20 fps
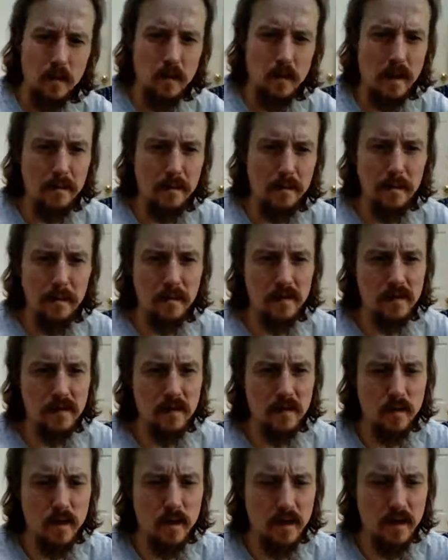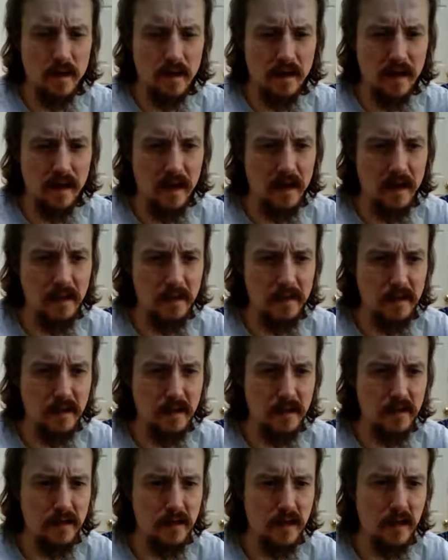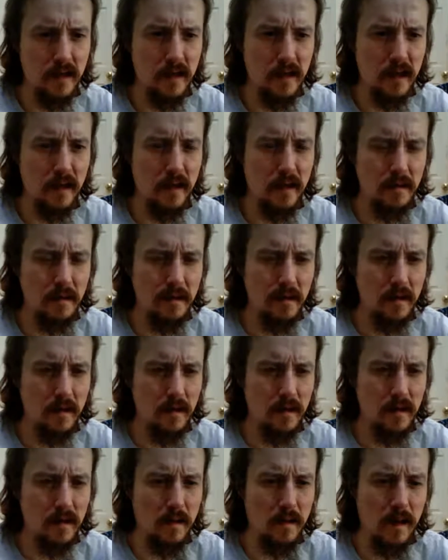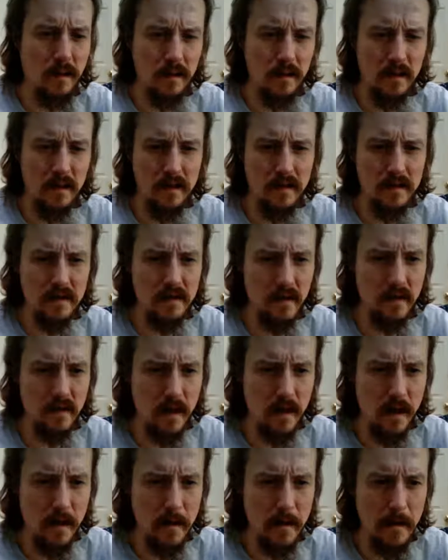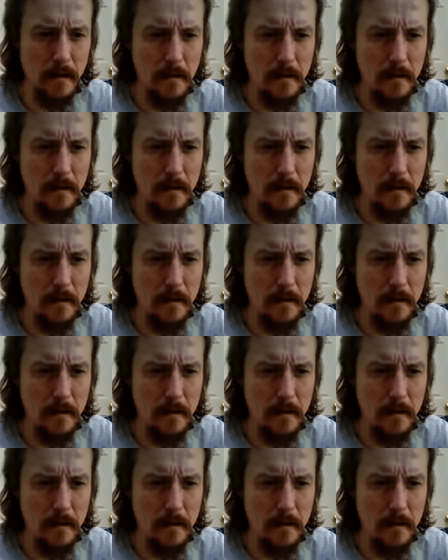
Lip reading: Redmond was quite a canned shit show. I hope that local population's all right.